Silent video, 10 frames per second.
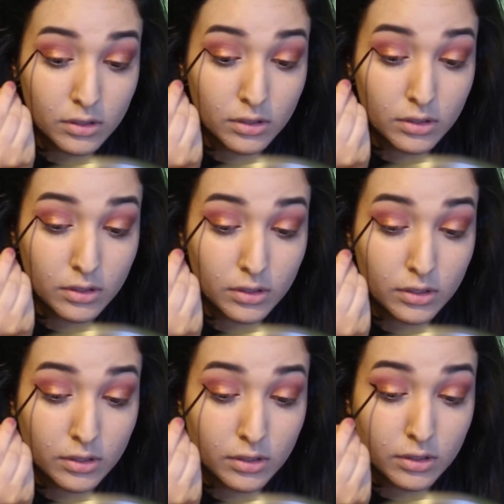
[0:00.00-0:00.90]
and
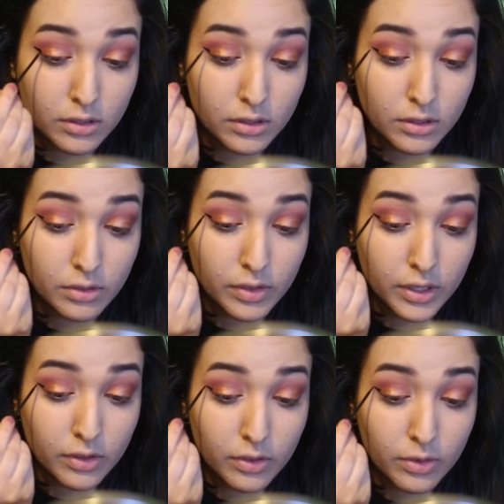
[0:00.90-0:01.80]
then
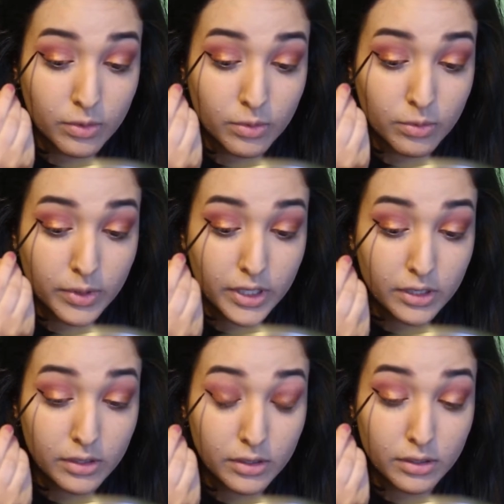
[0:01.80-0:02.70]
create the
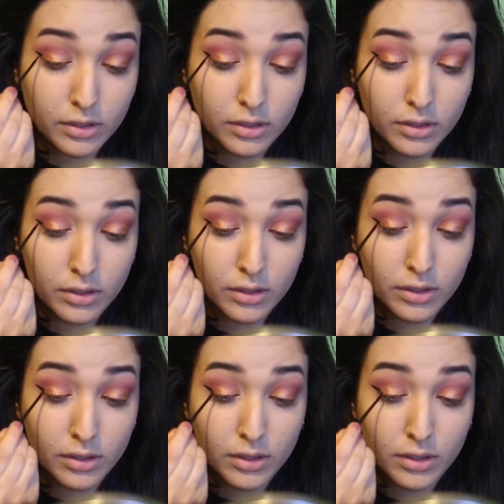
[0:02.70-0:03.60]
wing
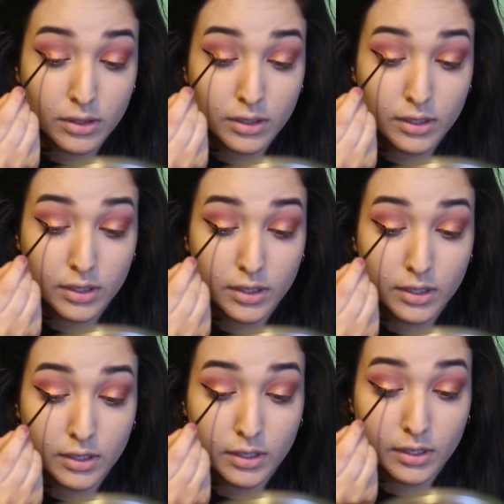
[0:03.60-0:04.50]
and
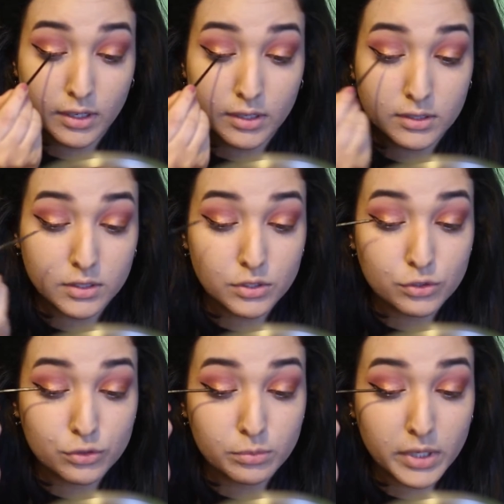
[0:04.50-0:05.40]
connect it
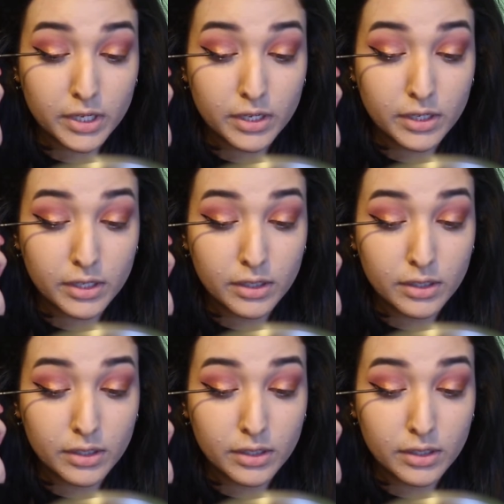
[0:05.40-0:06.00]
to my eye.